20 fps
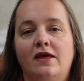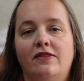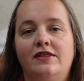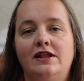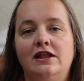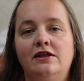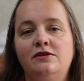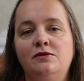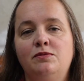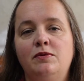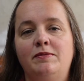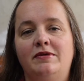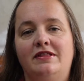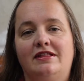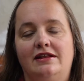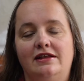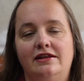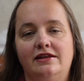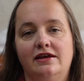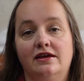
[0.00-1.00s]
The London Women's
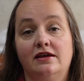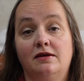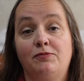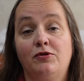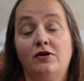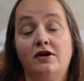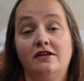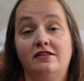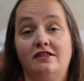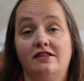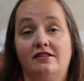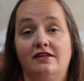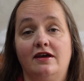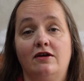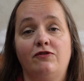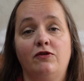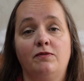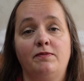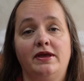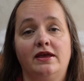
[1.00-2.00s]
Clinic prides
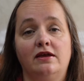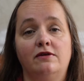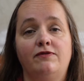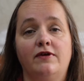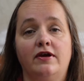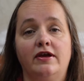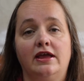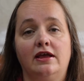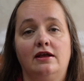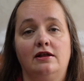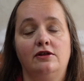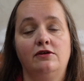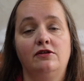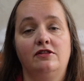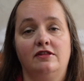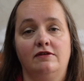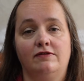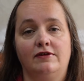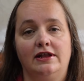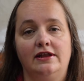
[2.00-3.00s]
itself on being a very
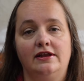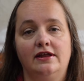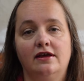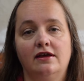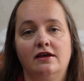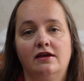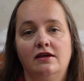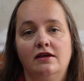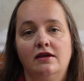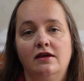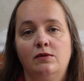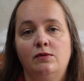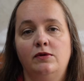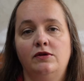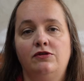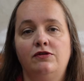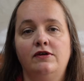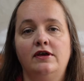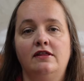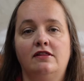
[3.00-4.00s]
inclusive clinic. We
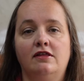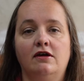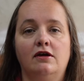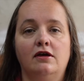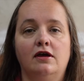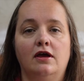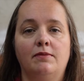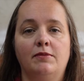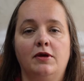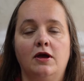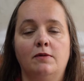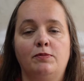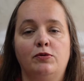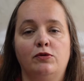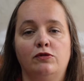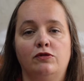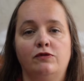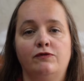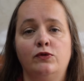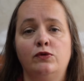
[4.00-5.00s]
treat
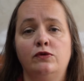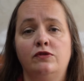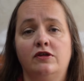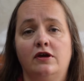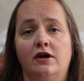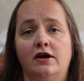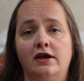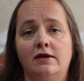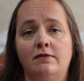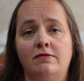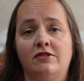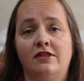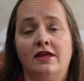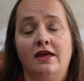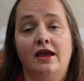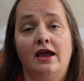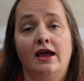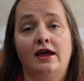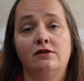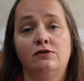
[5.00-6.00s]
couples of all types
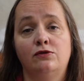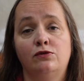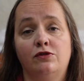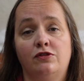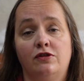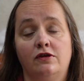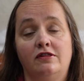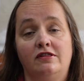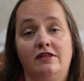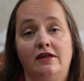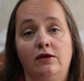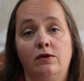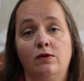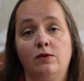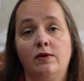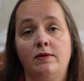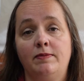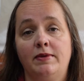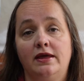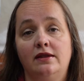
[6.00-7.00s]
and also single
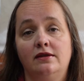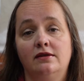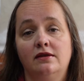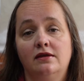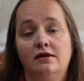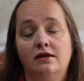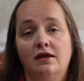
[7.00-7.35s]
women.